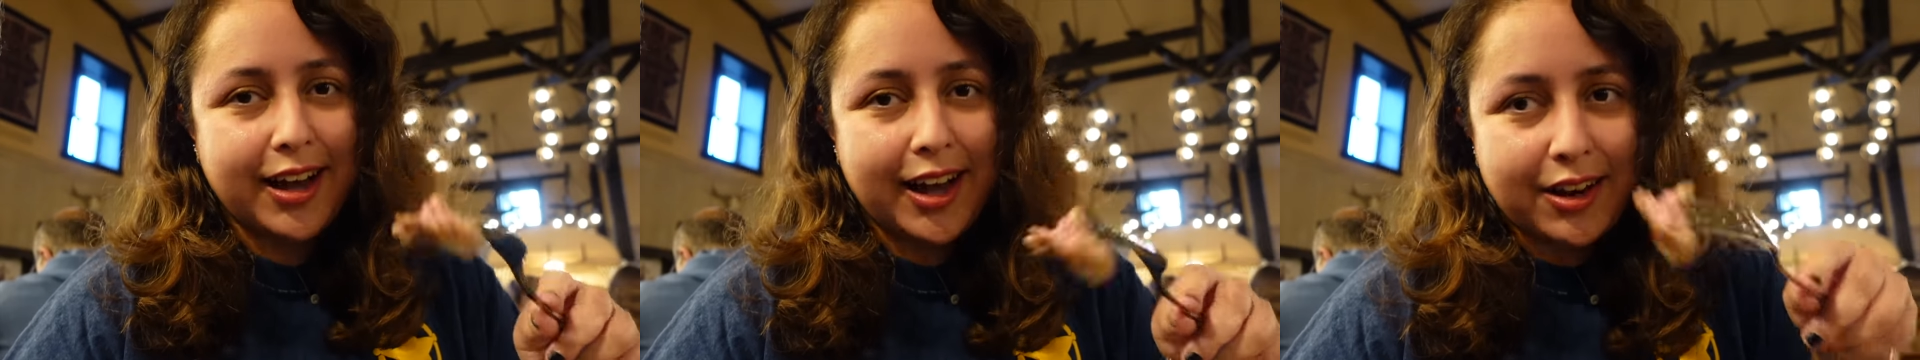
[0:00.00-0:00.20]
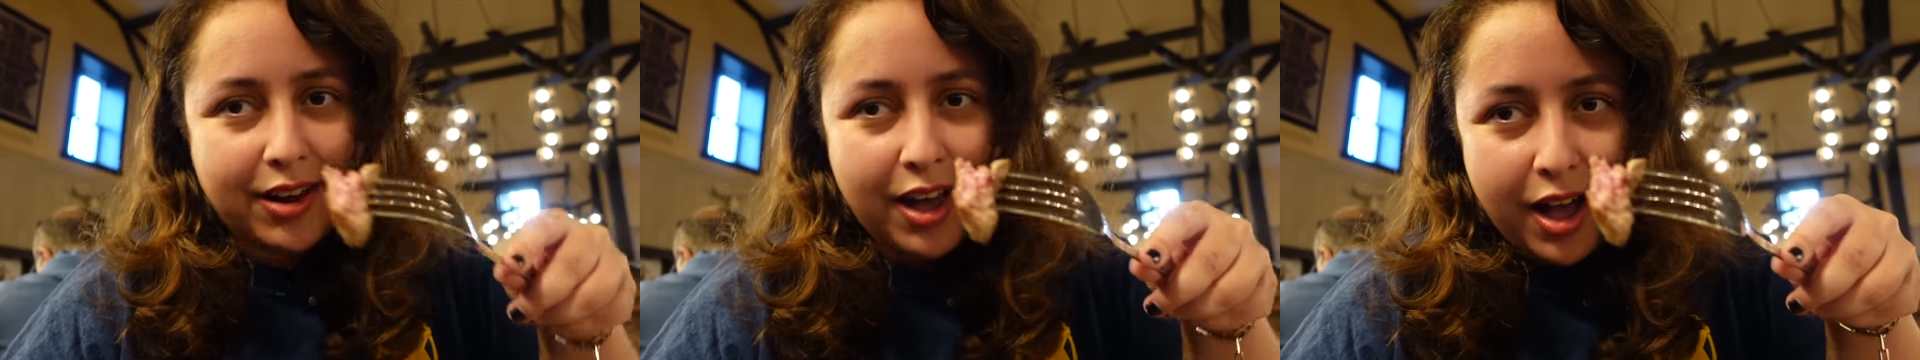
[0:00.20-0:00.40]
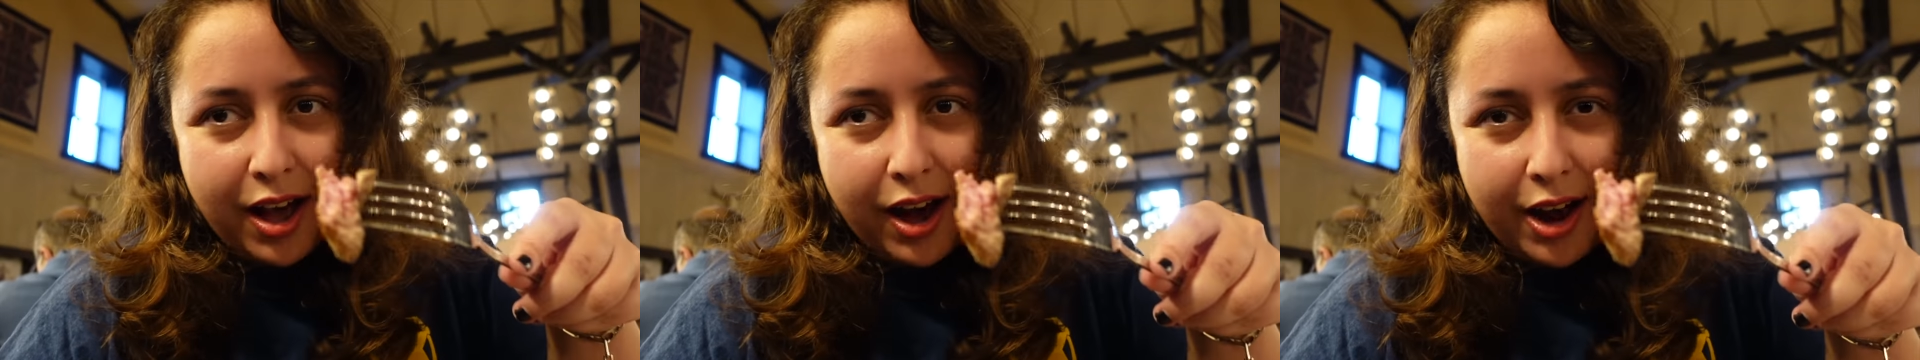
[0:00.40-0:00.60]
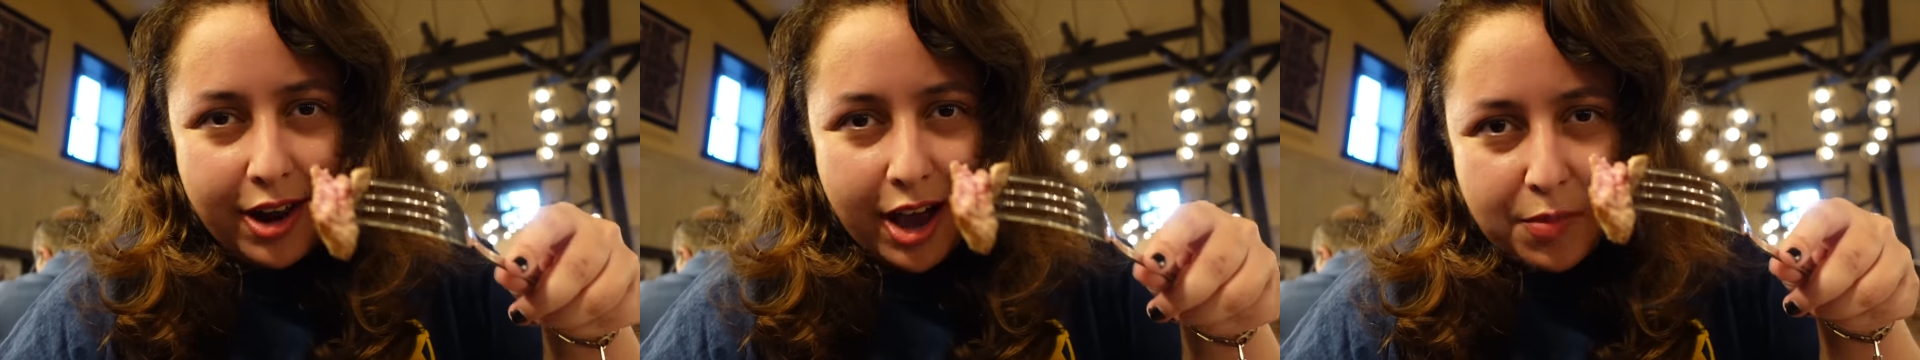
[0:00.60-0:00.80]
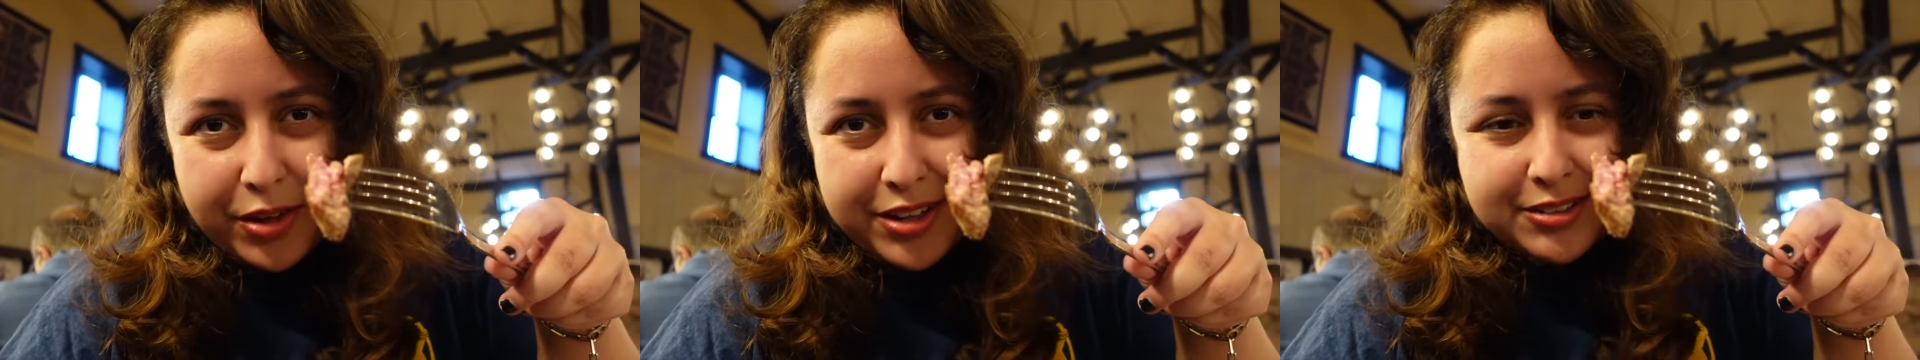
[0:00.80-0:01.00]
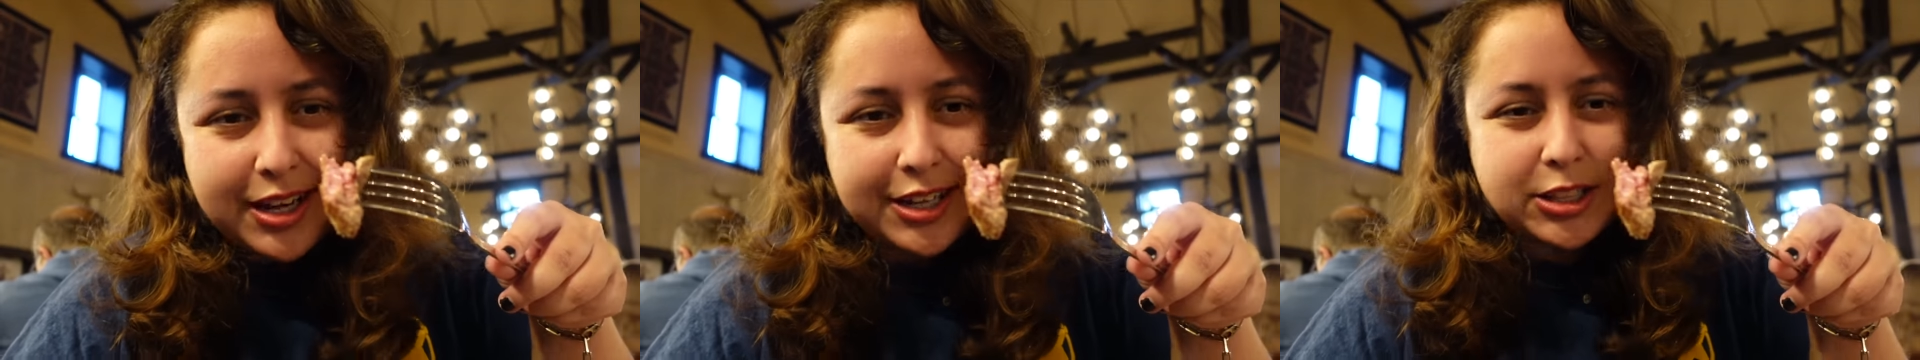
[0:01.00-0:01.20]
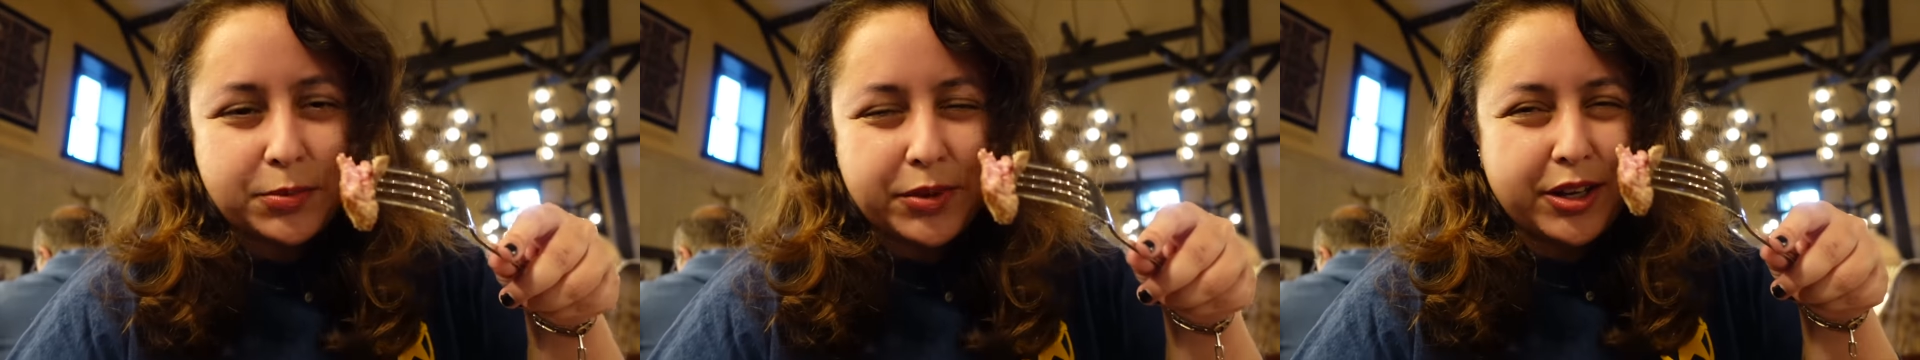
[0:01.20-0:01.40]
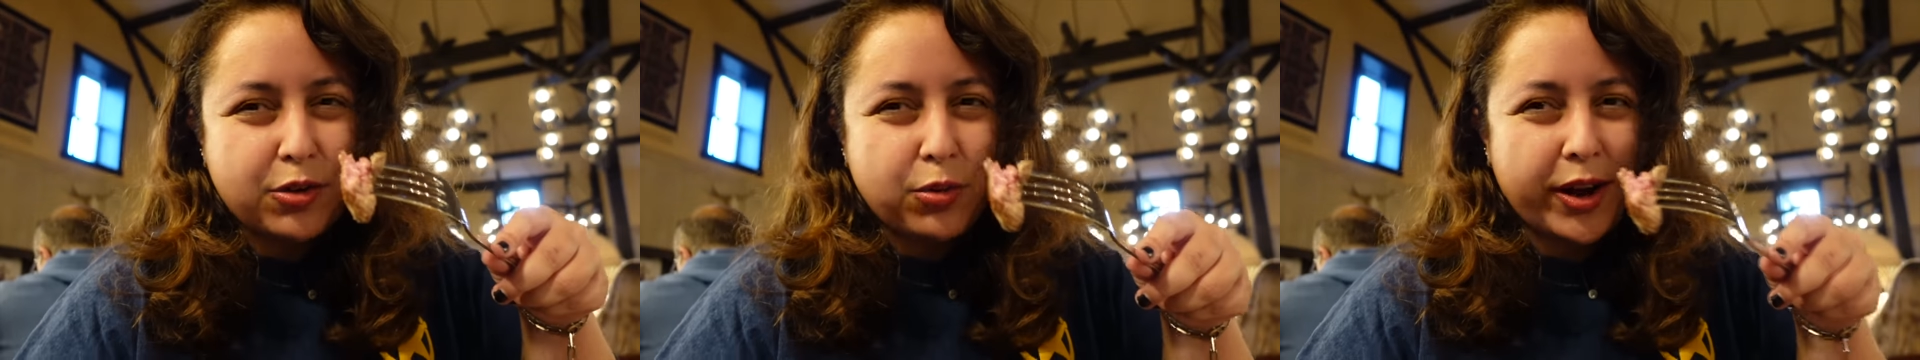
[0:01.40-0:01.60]
and I like my steak to
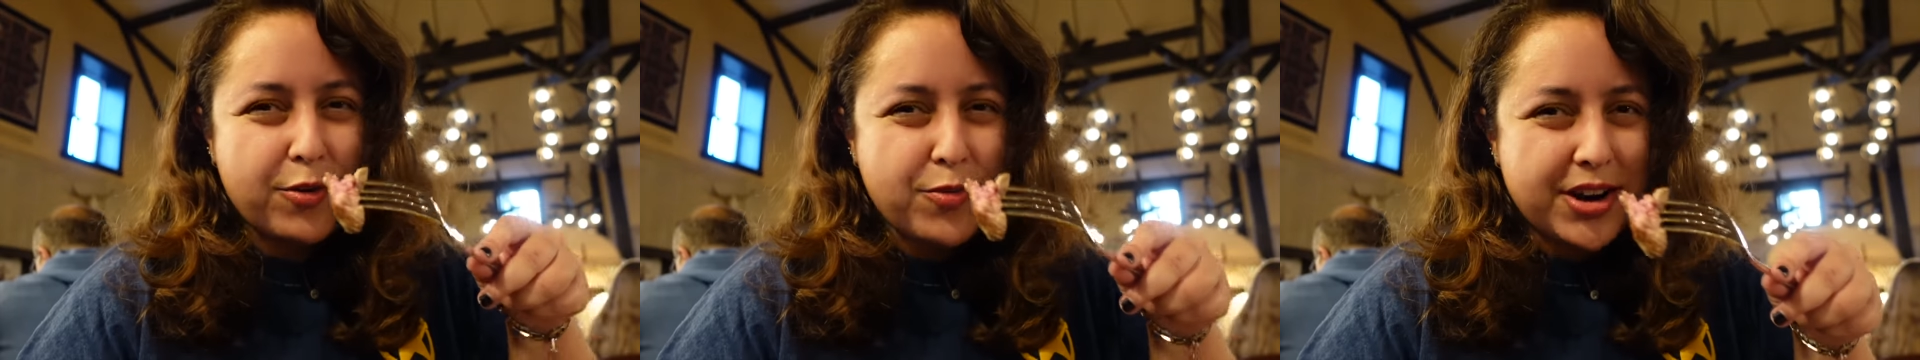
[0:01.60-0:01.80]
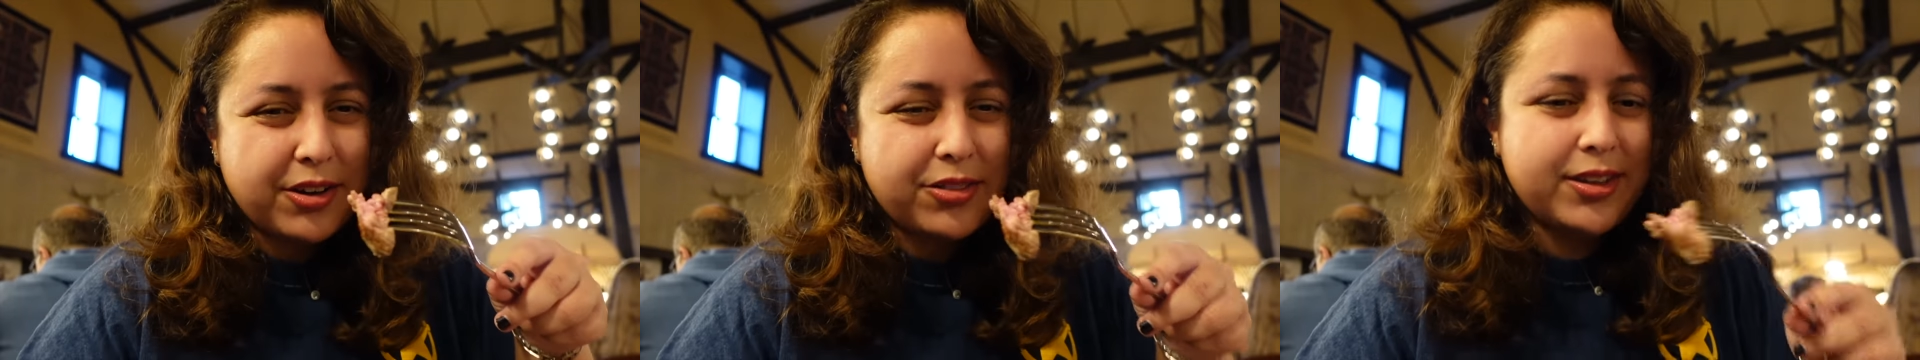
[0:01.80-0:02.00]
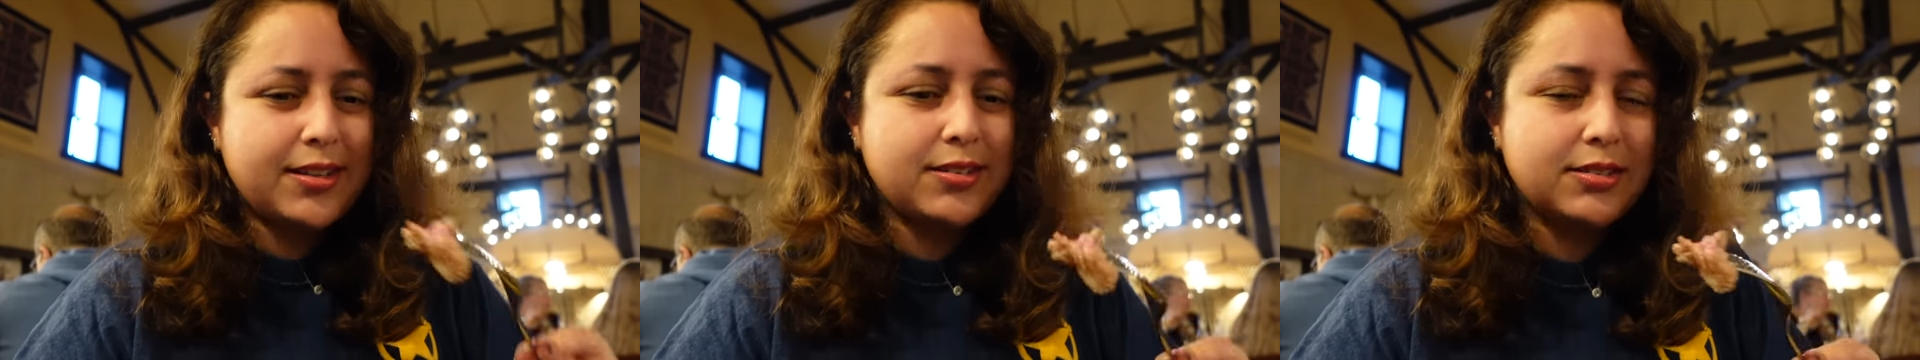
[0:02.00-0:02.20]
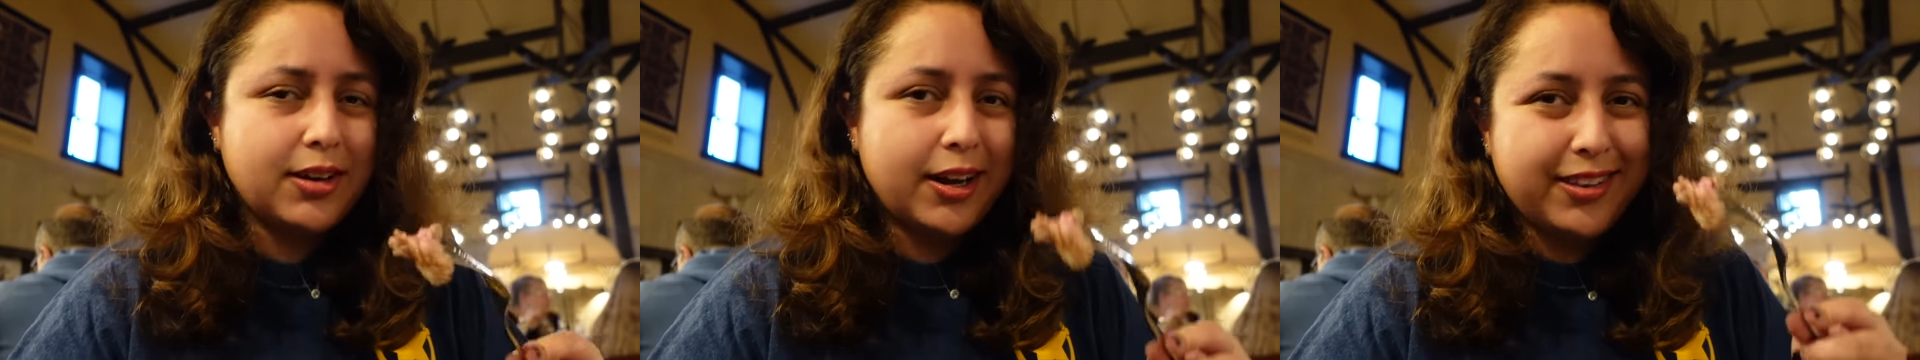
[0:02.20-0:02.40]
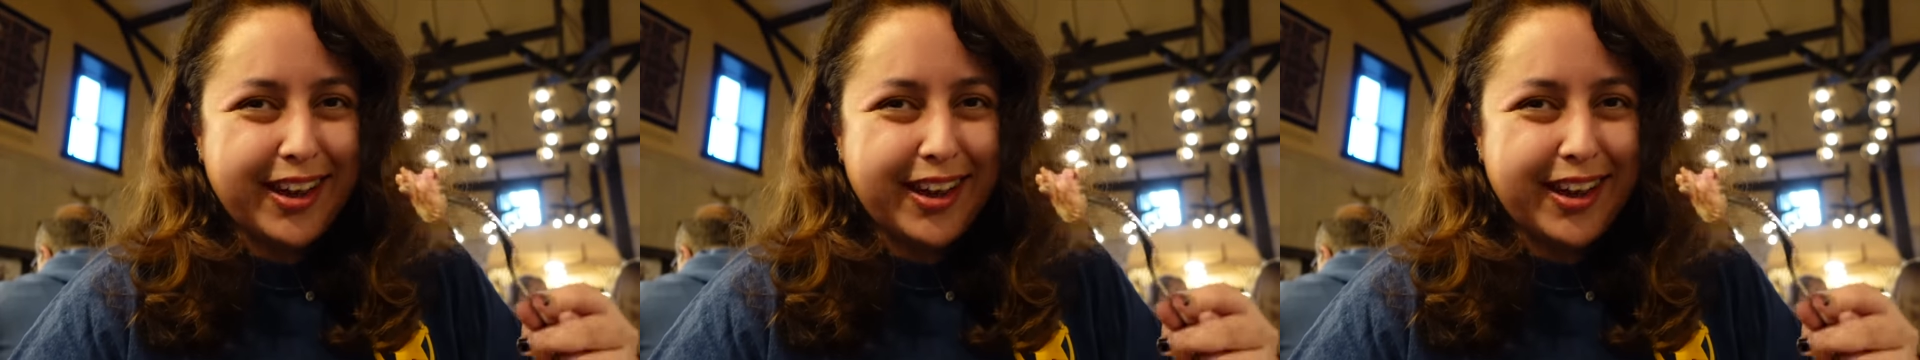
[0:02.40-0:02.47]
be quite red on the inside,